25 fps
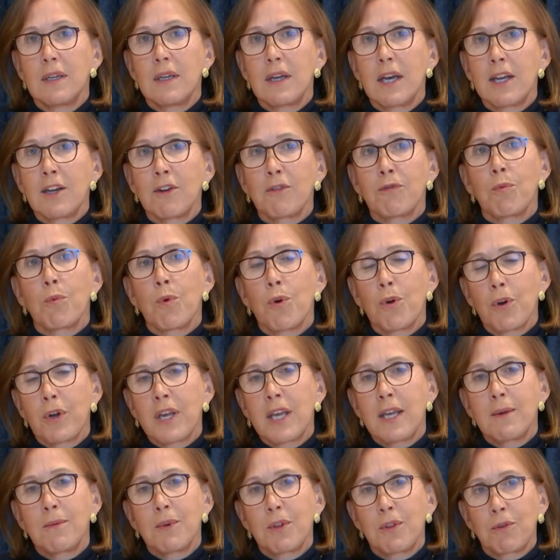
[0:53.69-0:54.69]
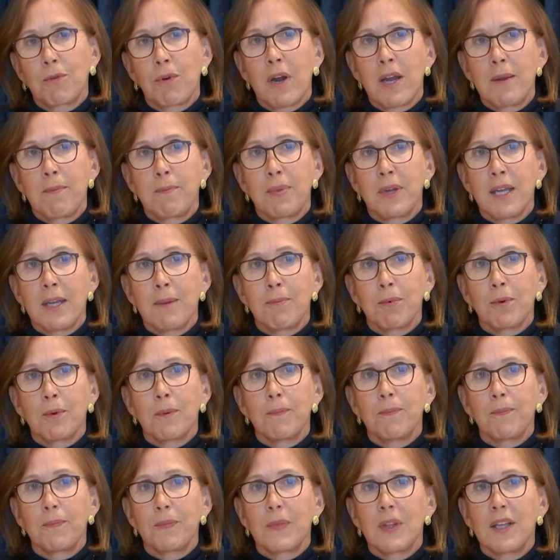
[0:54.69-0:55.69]
and of working with great
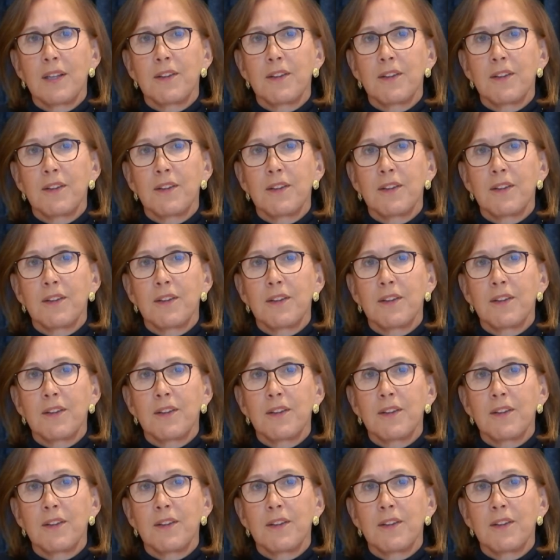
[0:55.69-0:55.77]
people.